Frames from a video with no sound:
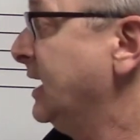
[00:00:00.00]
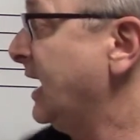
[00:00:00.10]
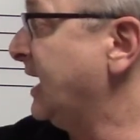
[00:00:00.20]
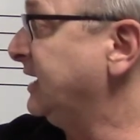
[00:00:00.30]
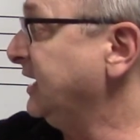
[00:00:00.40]

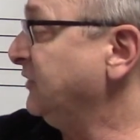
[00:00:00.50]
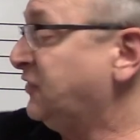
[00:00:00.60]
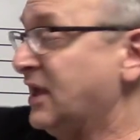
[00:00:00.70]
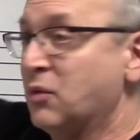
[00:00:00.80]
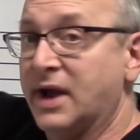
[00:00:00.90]
And if
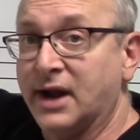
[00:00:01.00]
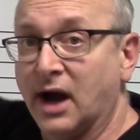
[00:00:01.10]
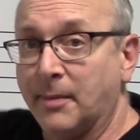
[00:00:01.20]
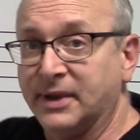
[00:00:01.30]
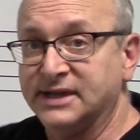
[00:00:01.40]
they went
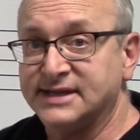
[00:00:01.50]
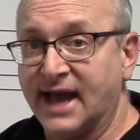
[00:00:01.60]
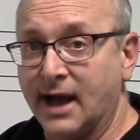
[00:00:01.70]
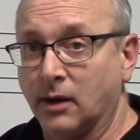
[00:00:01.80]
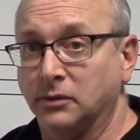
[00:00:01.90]
up and
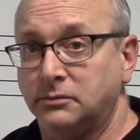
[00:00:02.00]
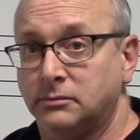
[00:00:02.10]
down,